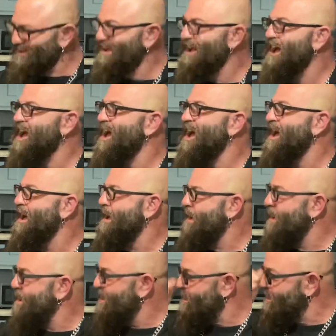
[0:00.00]

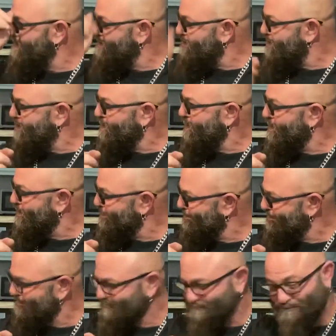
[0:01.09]

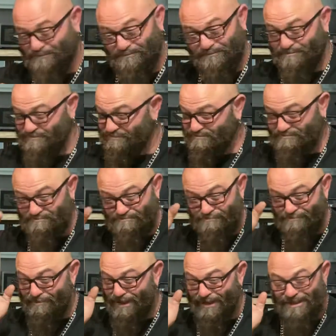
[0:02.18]
oh,
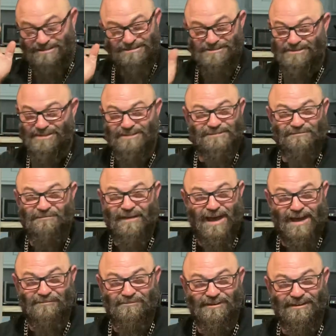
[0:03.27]
it's just
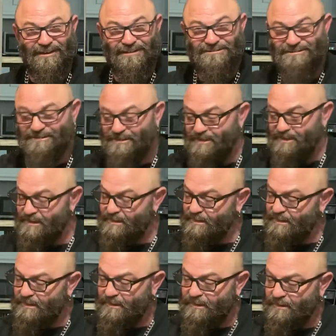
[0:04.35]
fabulous.
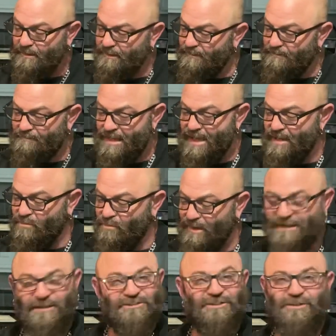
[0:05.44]
Man,
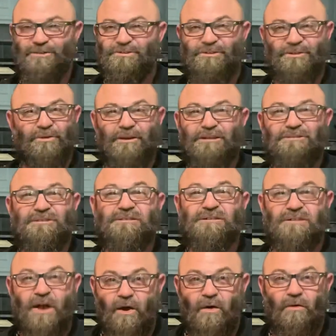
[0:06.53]
Wicked Juju is
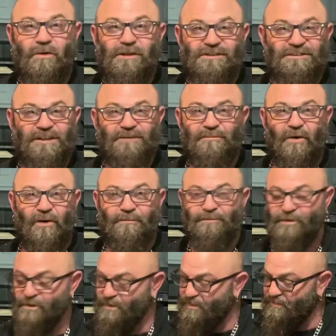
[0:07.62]
so Jimbo
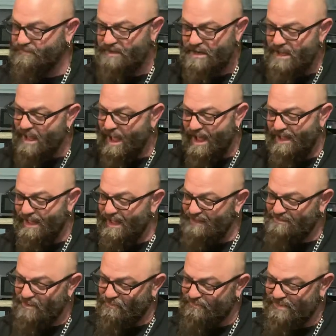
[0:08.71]
approved. I, I
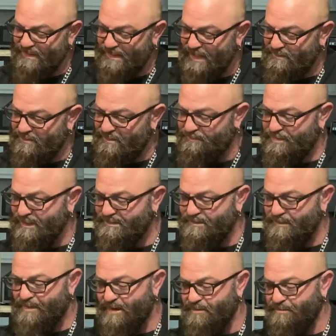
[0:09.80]
don't think I could have picked a
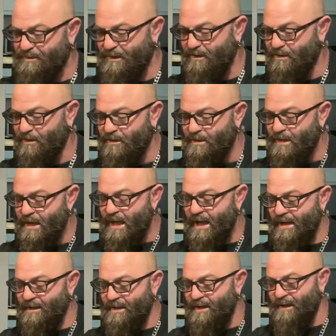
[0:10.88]
better beer.
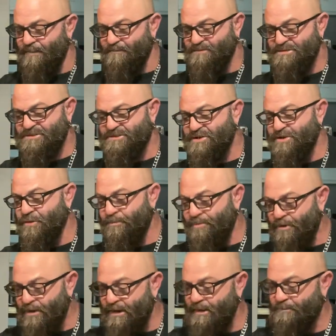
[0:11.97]
I am
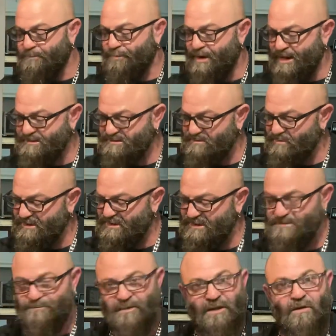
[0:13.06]
super impressed with this
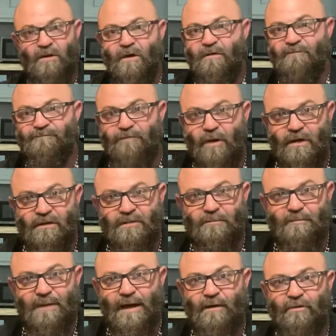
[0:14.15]
beer. Front of the
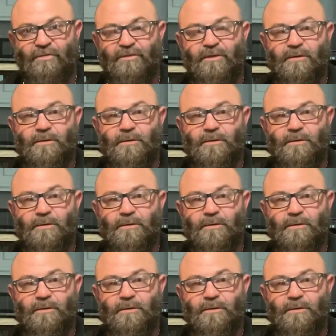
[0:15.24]
mouth,